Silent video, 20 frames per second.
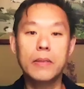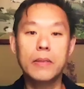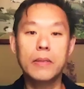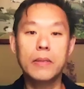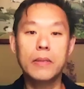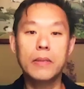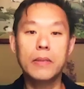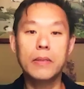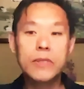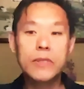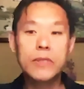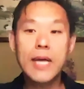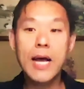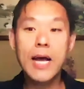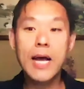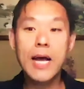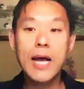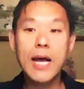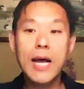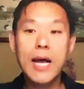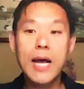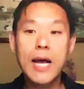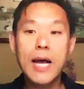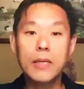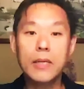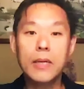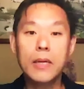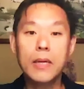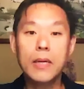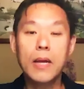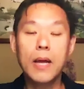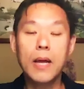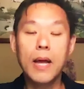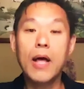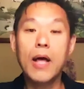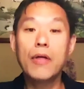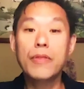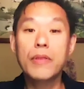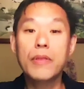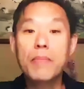food is actually a
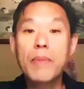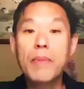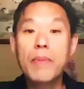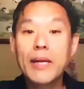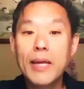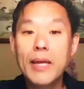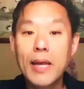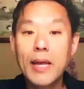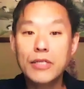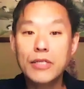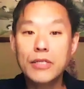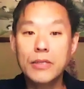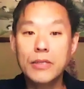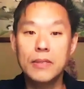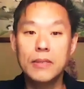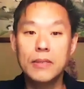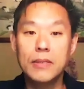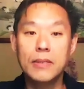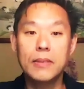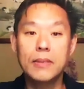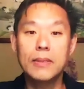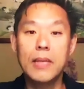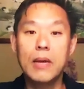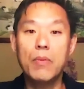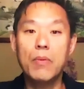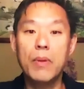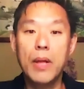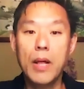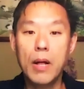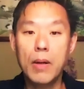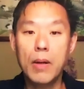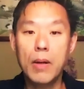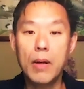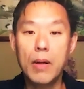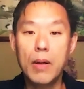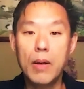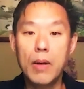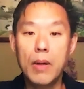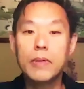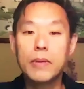healthy medication that will help
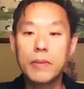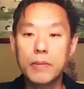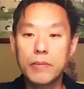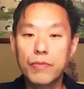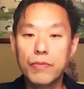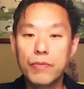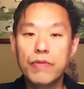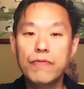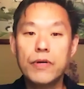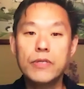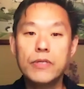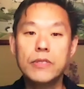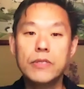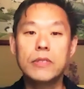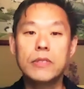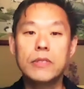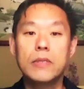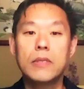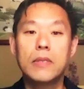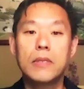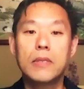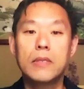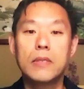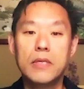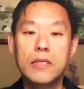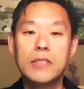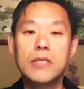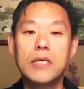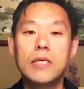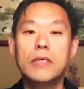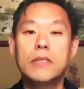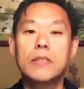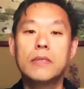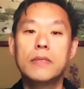reverse the disease.